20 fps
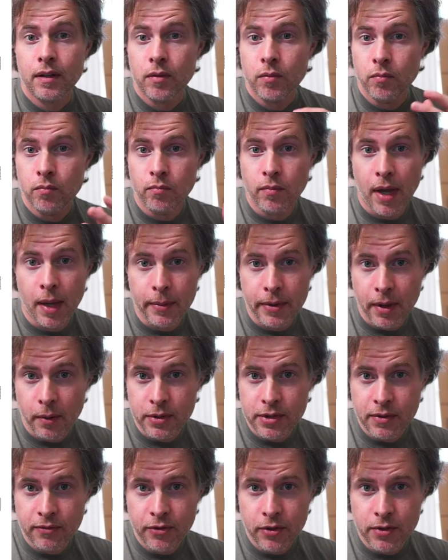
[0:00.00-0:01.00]
maybe that was
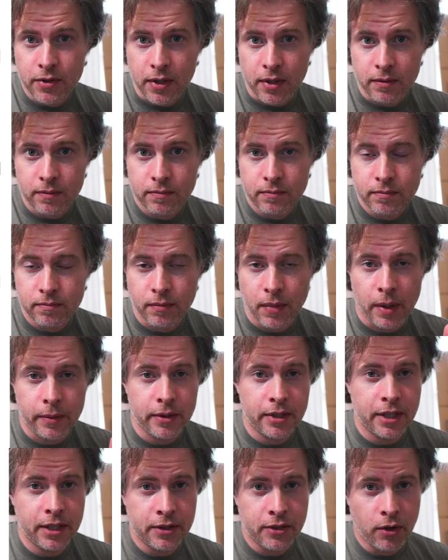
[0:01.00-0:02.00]
confusing. Maybe you
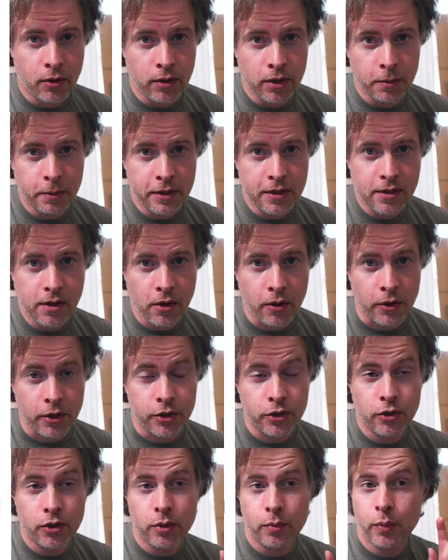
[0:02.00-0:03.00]
need to go a little bit slower. You
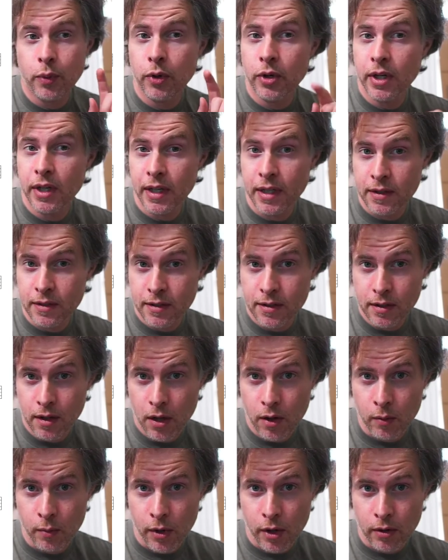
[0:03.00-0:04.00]
could put it in slow
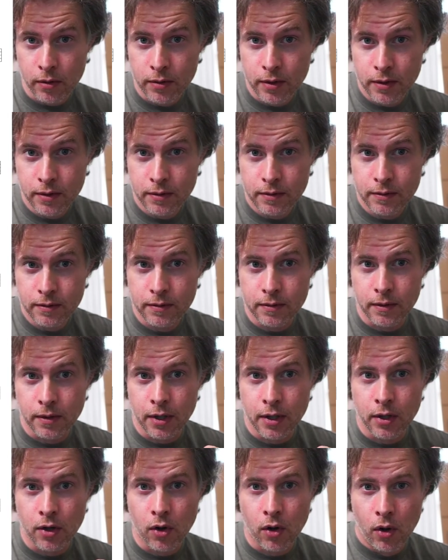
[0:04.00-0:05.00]
mode, and
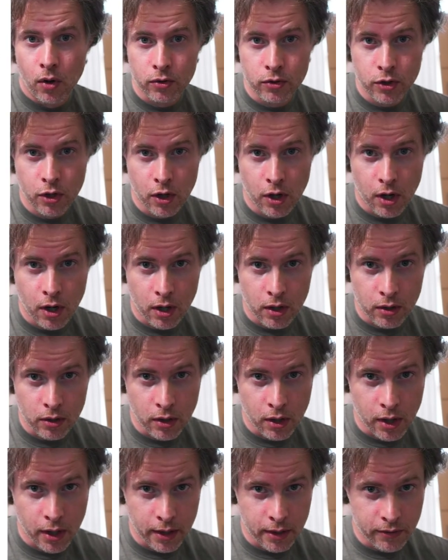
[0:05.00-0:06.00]
I'll talk
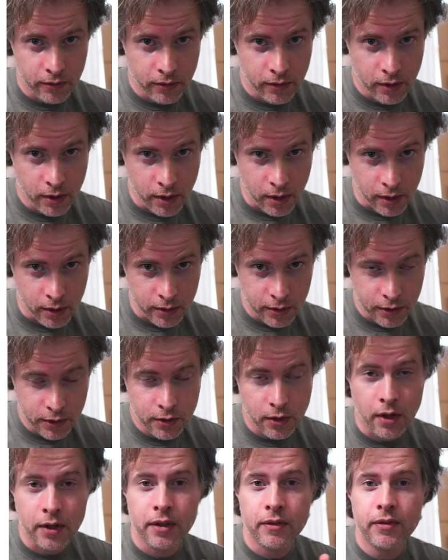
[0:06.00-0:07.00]
like this
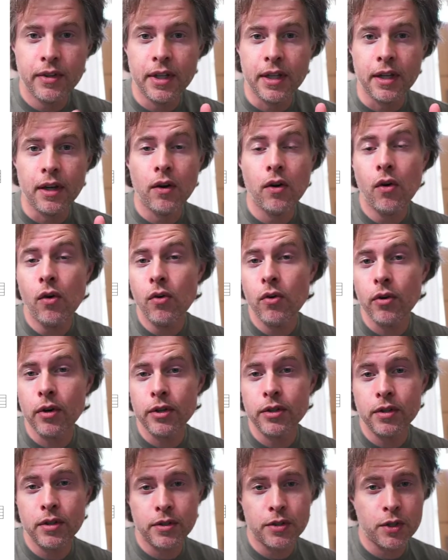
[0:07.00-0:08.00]
on the video, or you
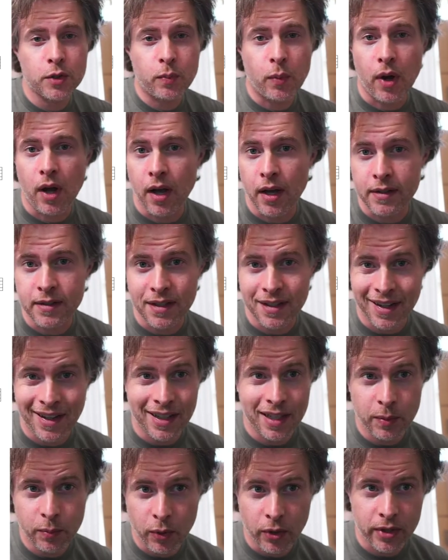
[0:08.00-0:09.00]
could just pause at any
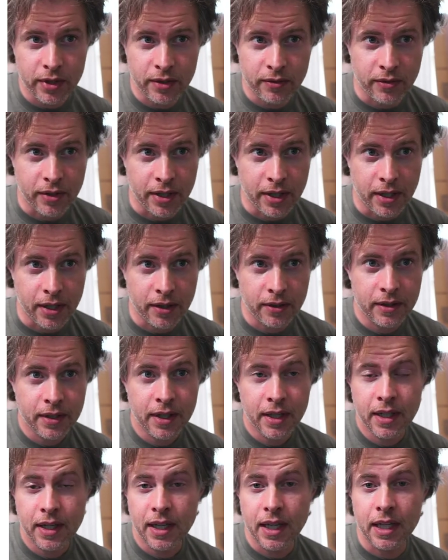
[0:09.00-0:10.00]
point in the video.
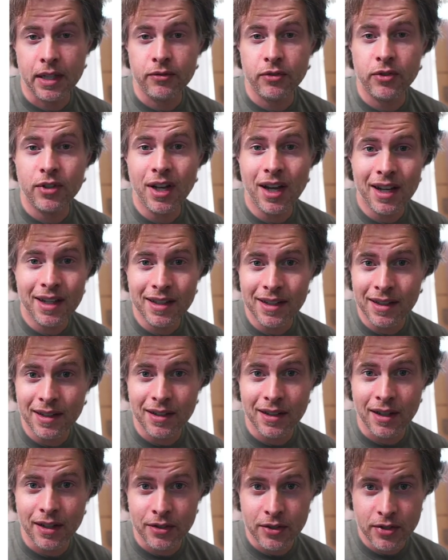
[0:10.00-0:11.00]
And if you're not
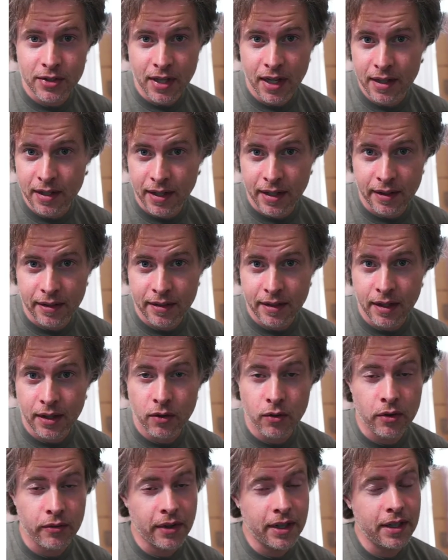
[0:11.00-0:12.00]
understanding anything, or
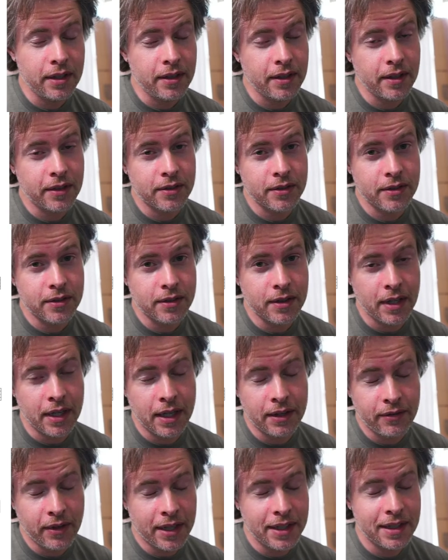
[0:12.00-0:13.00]
if I
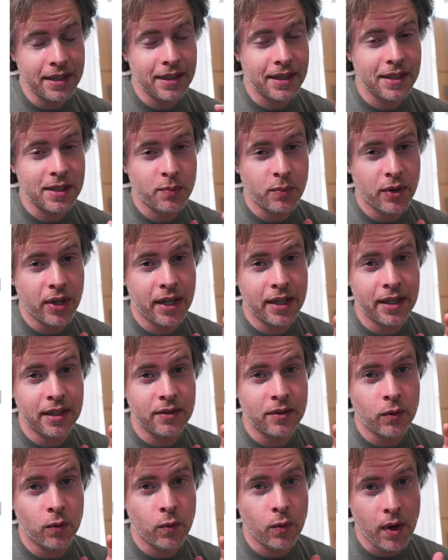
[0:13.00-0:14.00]
didn't explain it
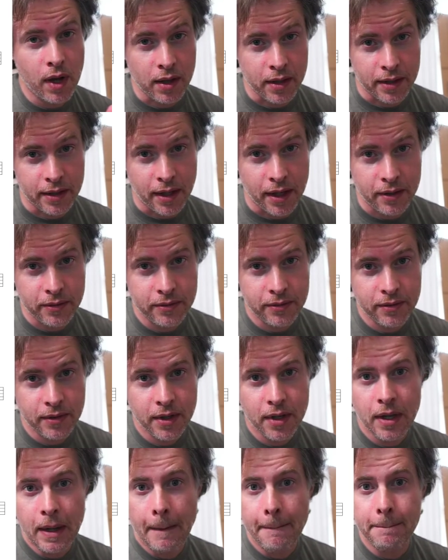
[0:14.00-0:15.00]
well enough,
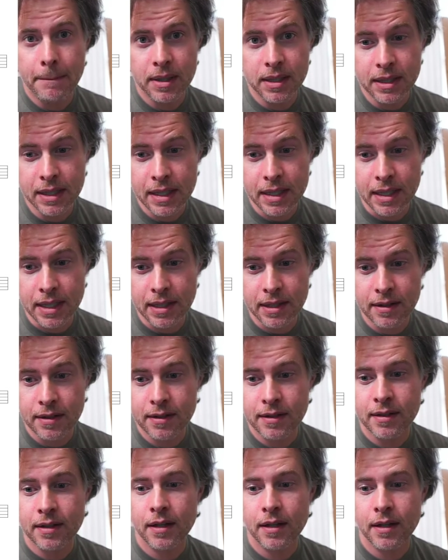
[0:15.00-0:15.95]
please